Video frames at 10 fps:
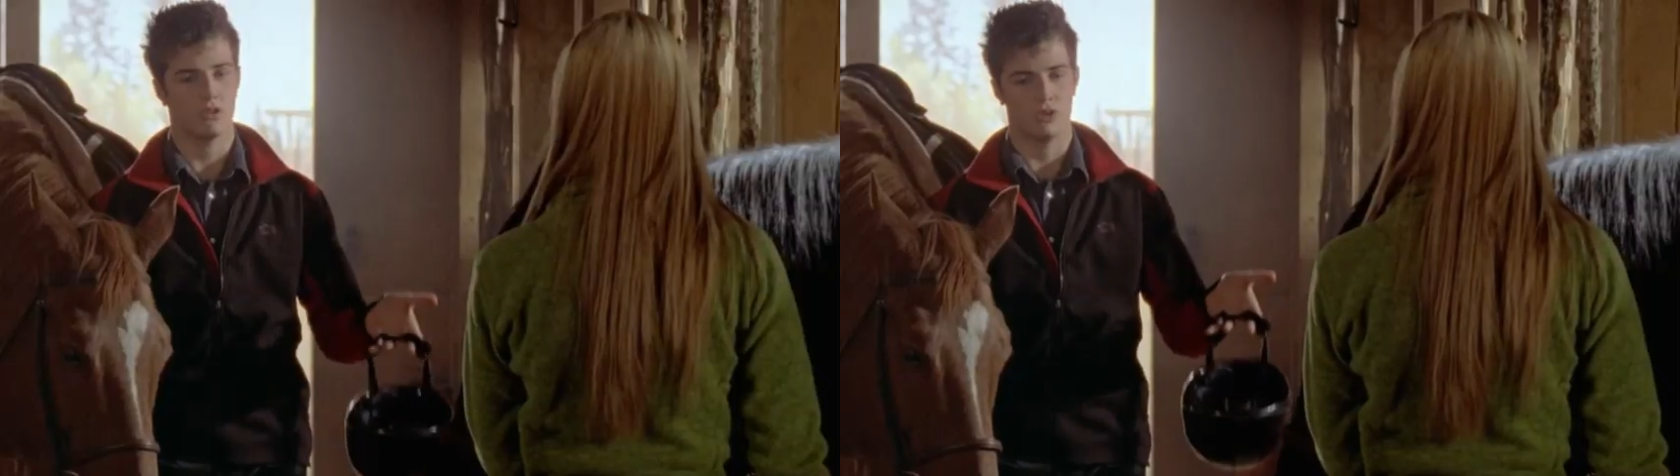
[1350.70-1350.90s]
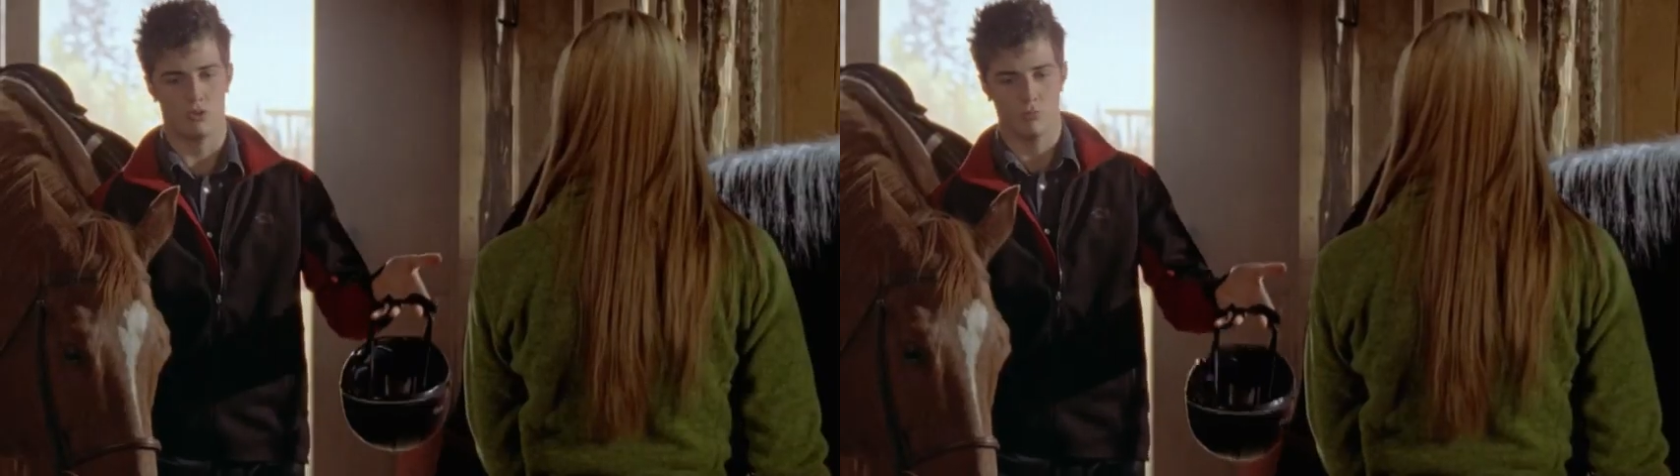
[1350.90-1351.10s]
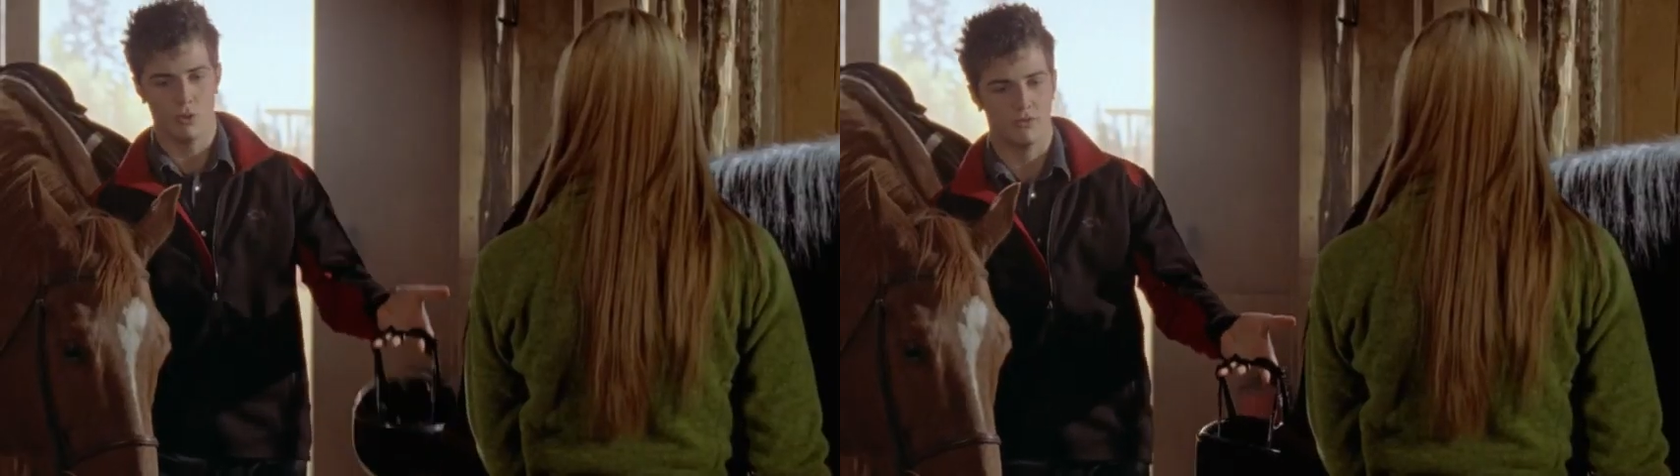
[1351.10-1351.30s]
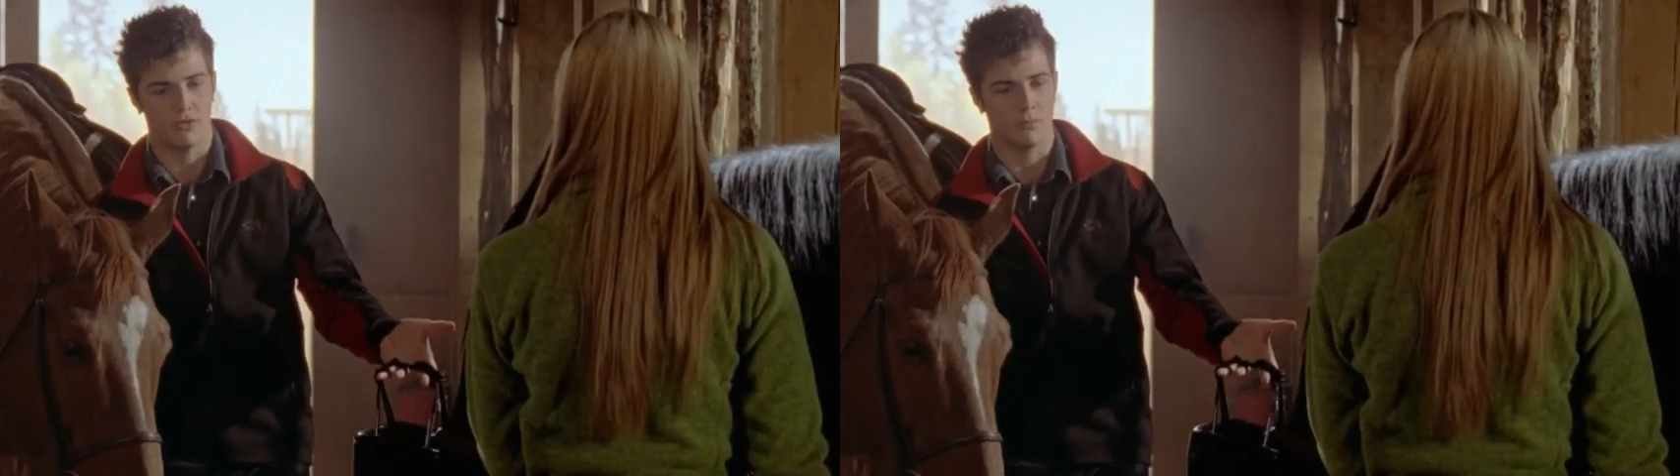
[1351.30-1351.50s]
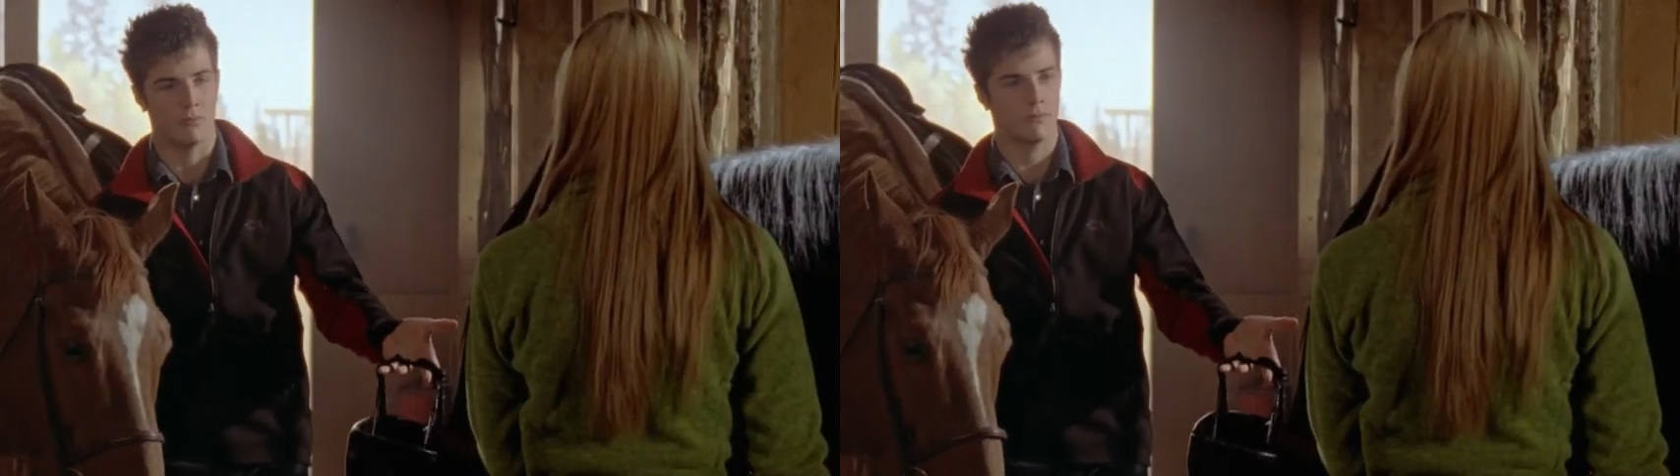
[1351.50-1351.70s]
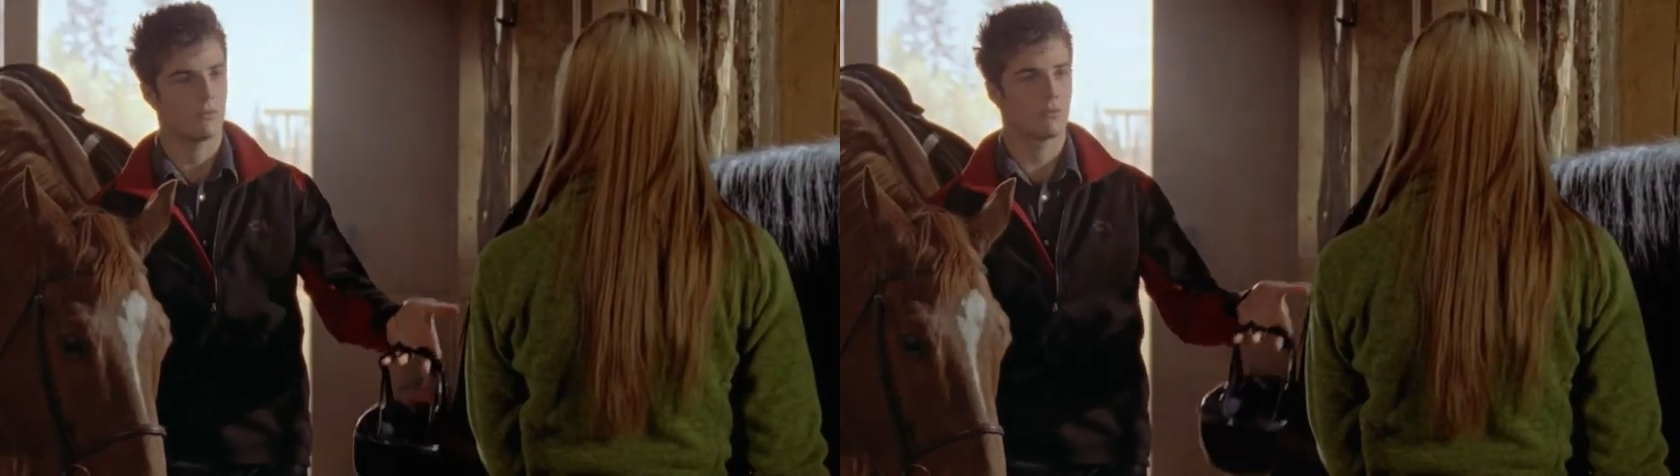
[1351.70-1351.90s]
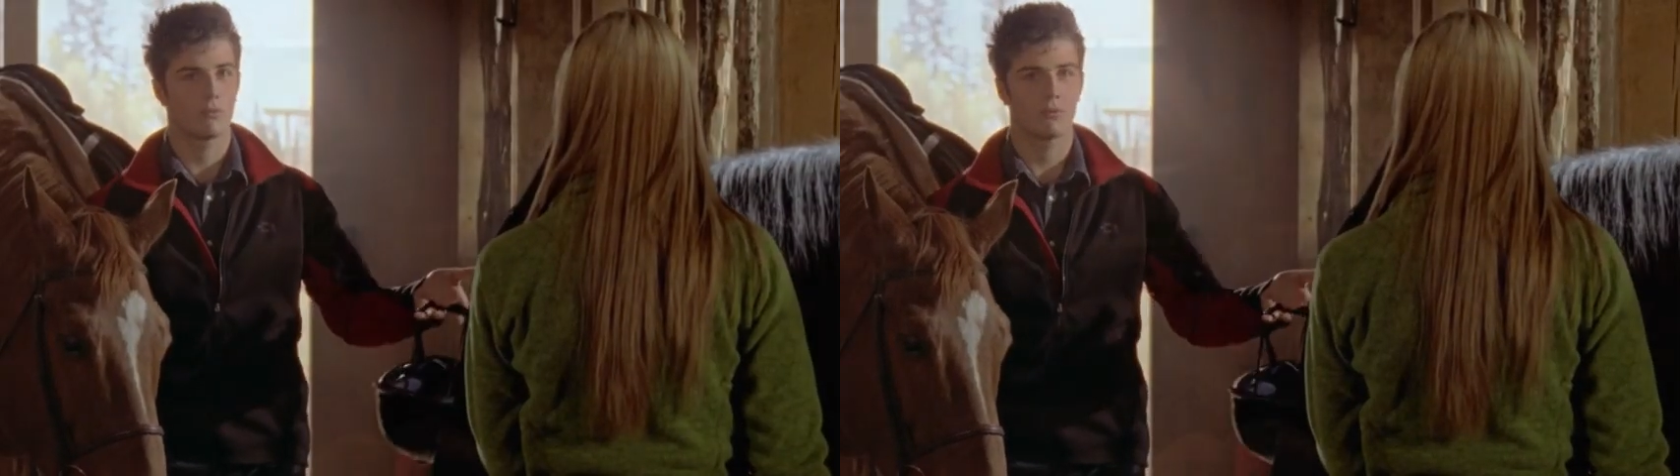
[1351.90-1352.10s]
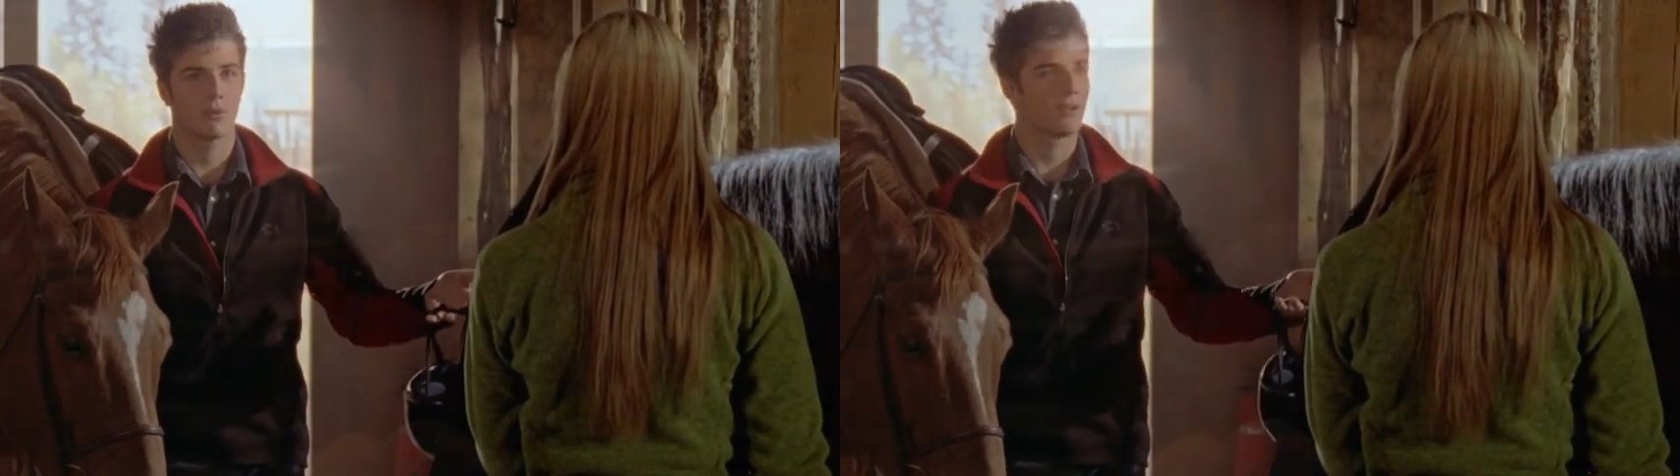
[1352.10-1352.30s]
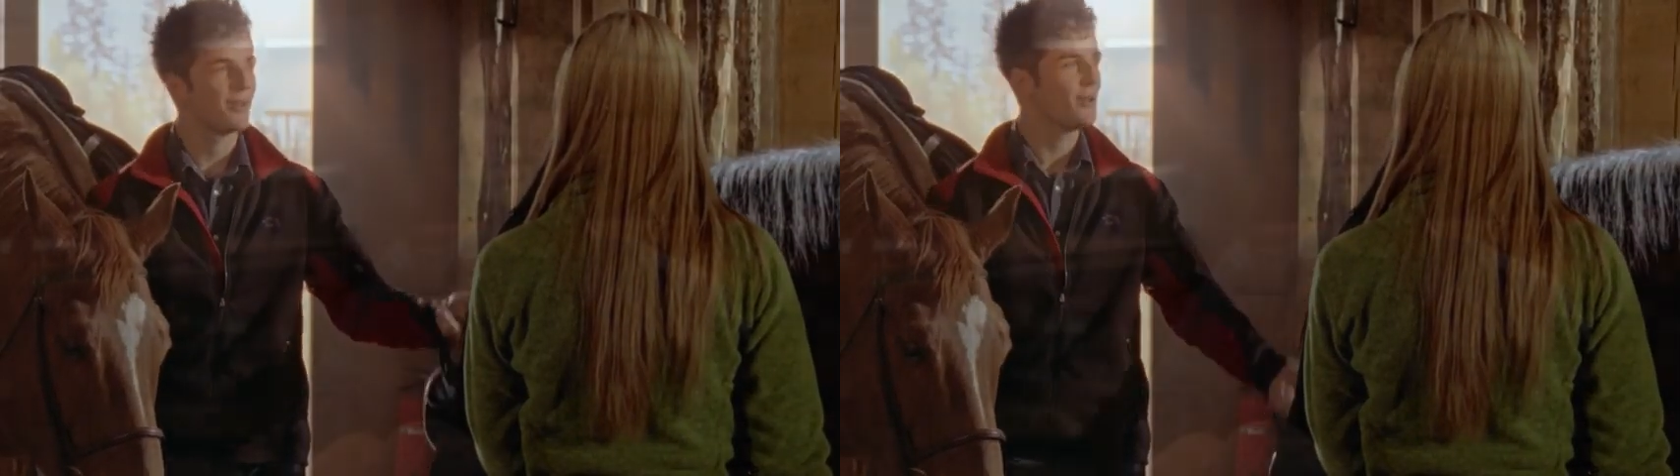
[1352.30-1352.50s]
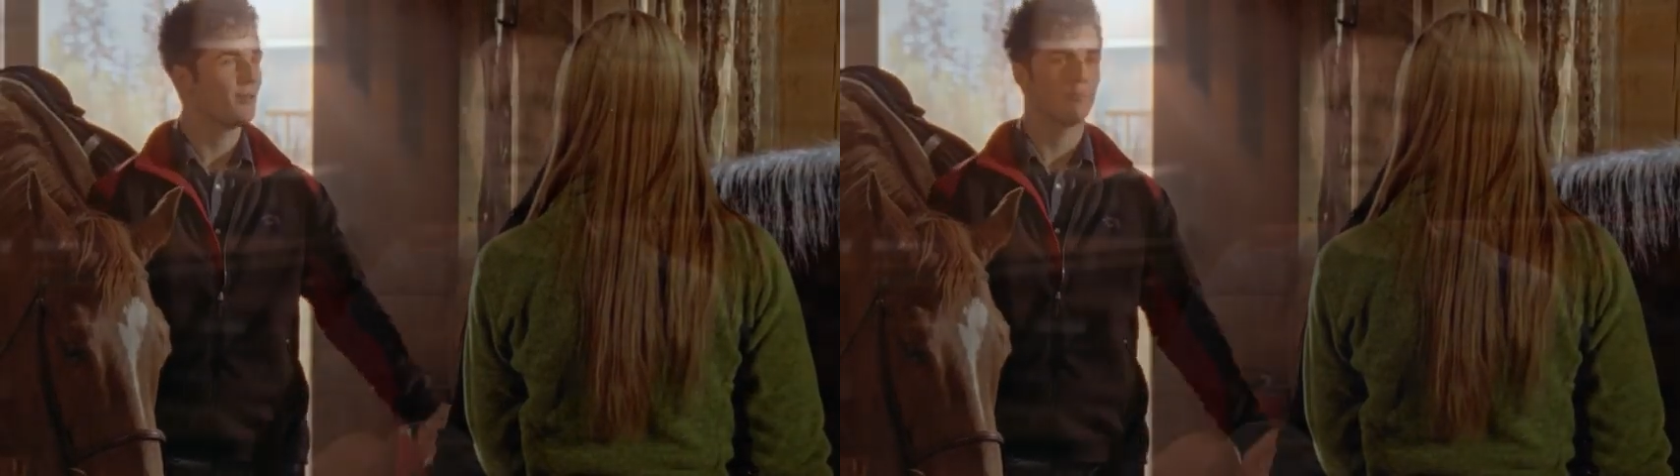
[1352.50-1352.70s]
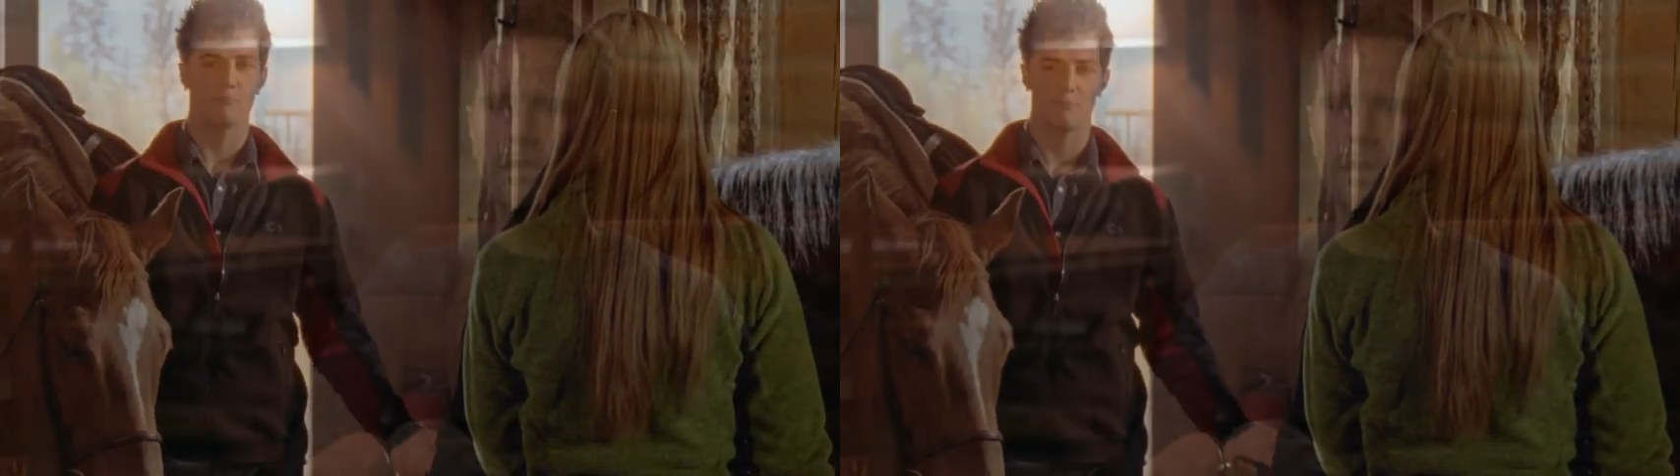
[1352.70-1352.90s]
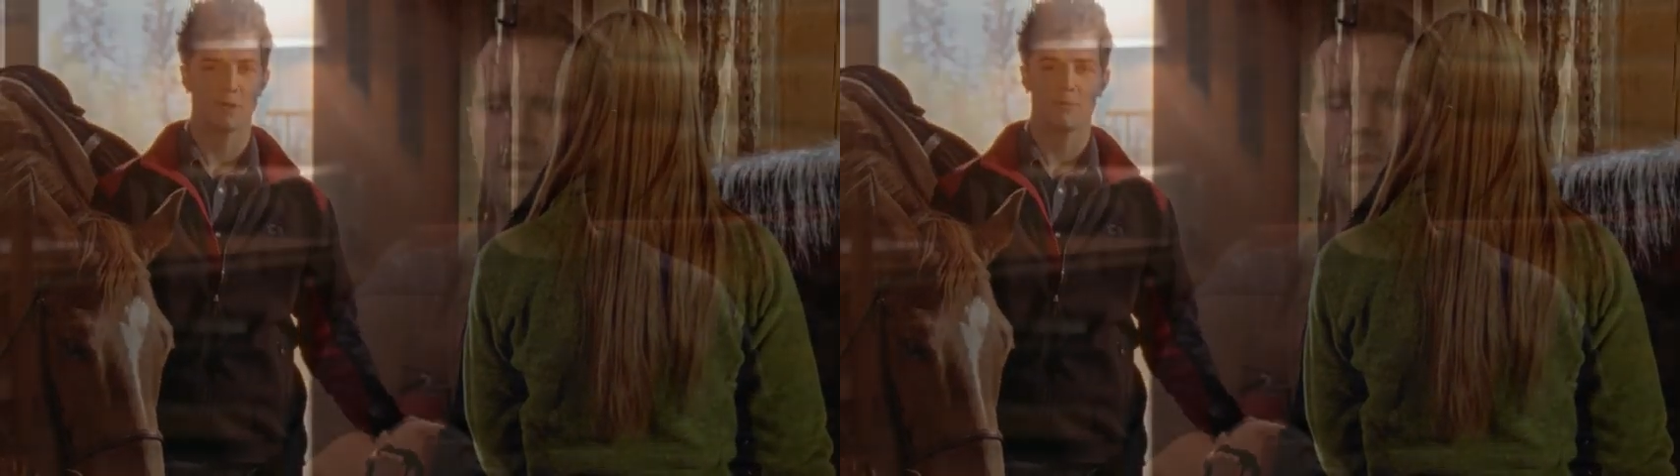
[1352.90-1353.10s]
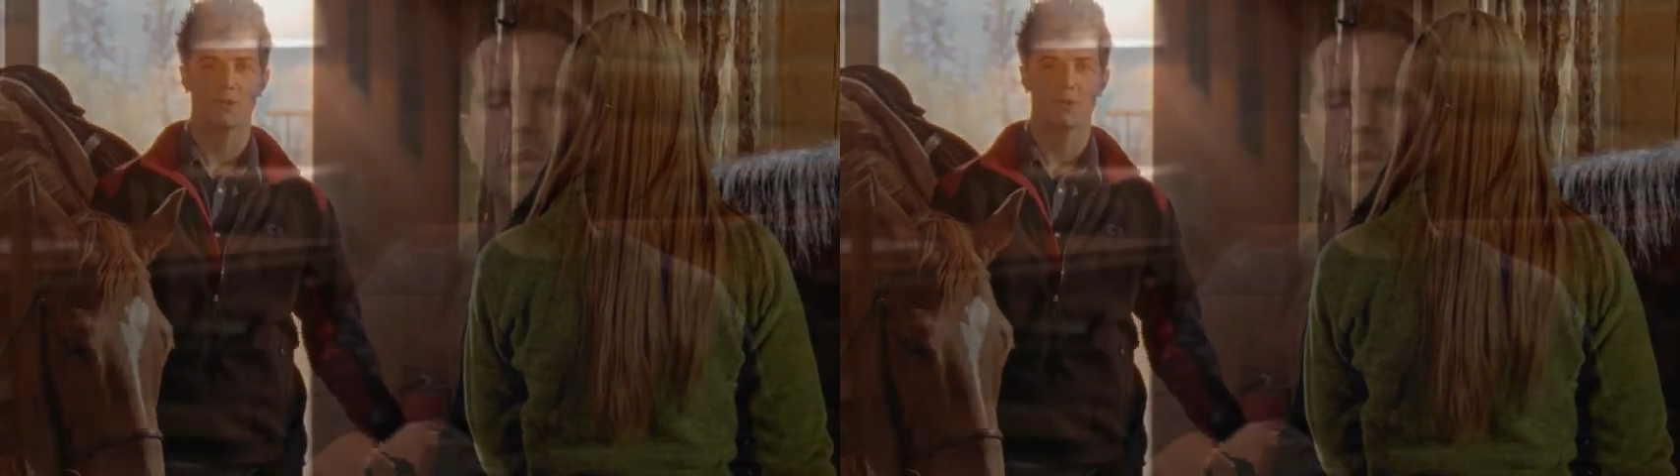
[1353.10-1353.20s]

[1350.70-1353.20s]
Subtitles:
her through thick and thin, even when it